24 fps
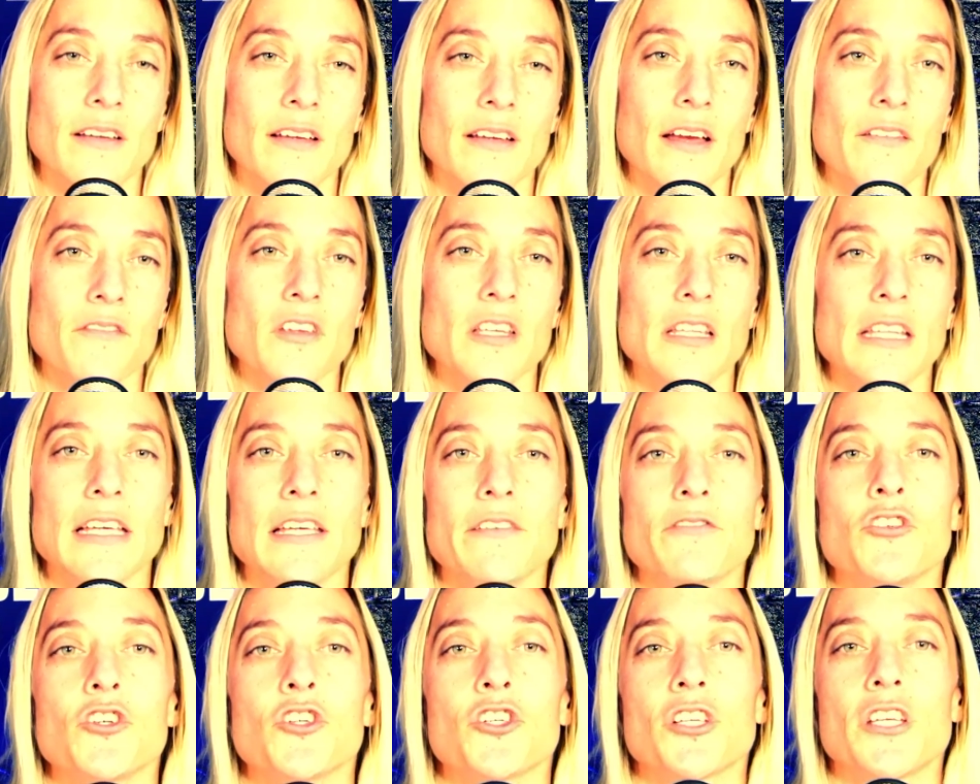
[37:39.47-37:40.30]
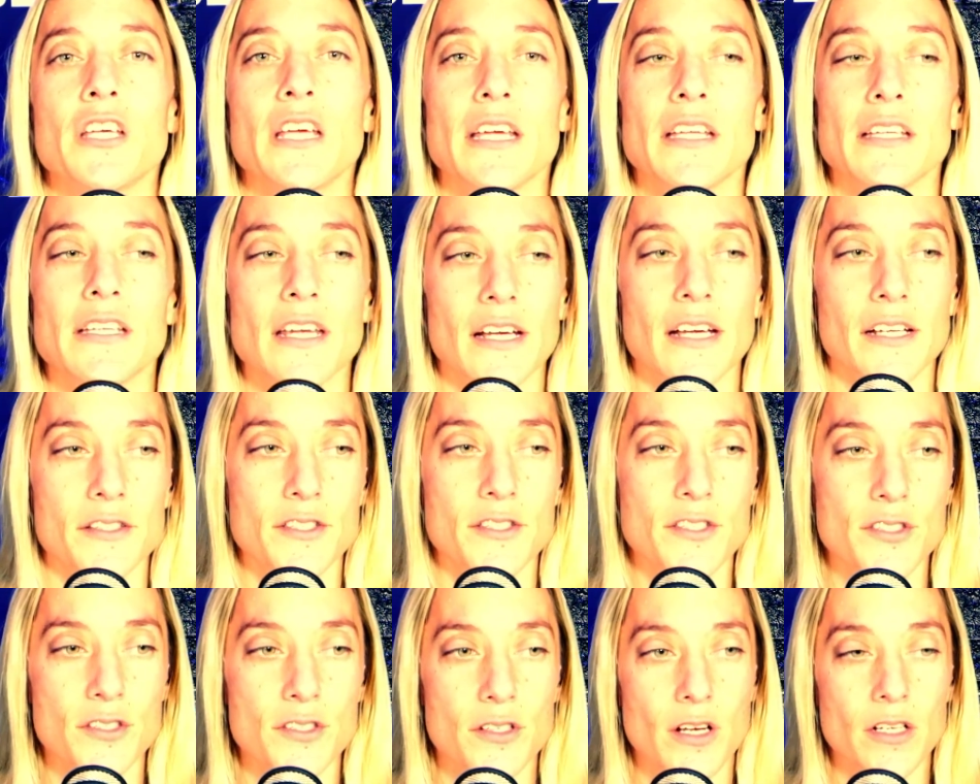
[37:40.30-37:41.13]
feel like if your kid
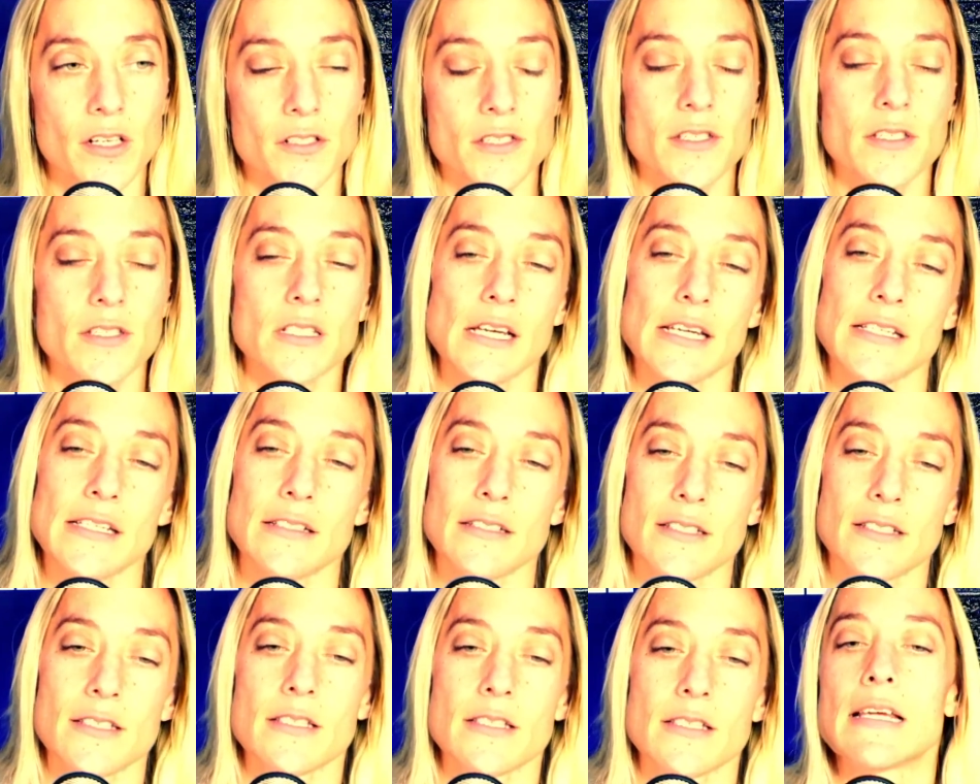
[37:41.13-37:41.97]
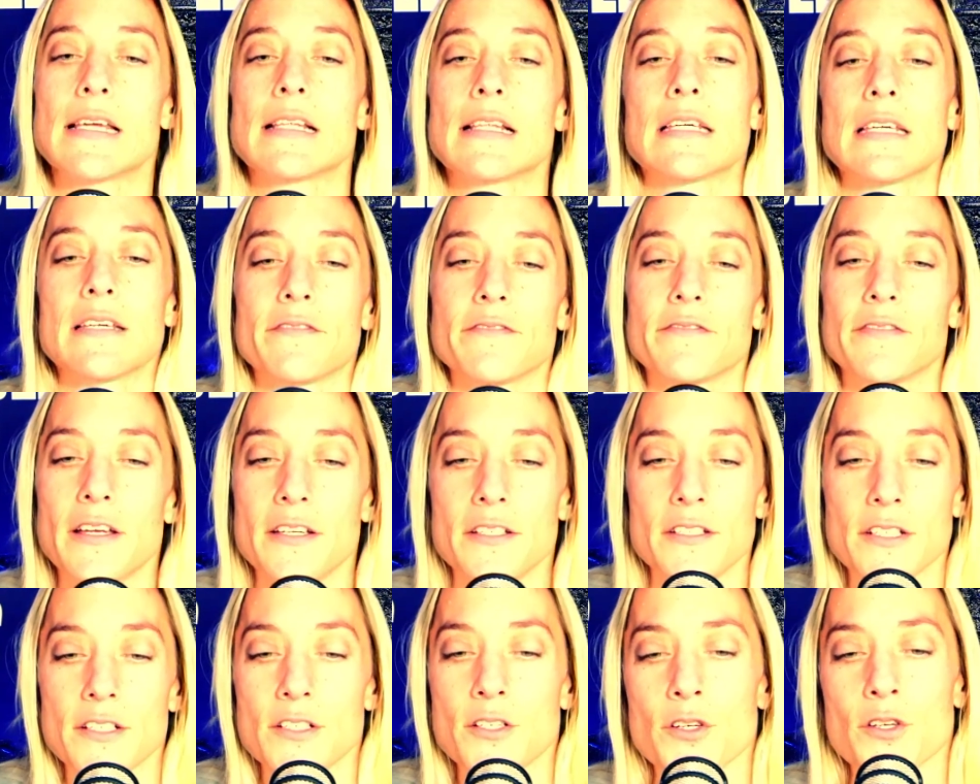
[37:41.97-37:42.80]
gets a slightly
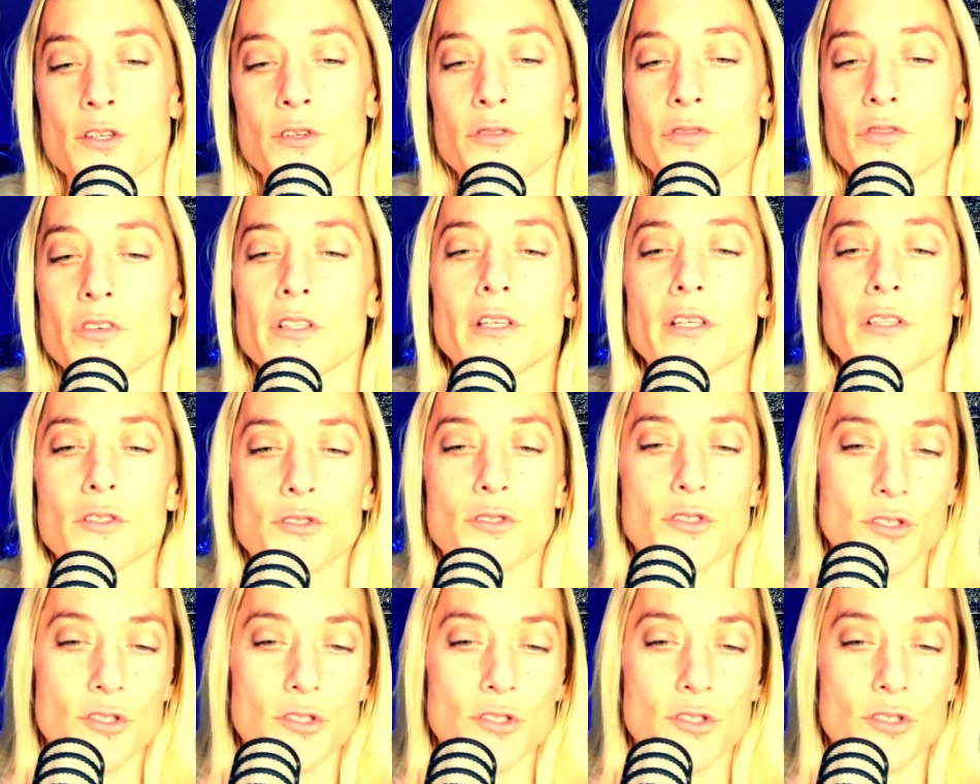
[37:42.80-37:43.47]
offended, or you feel like there's a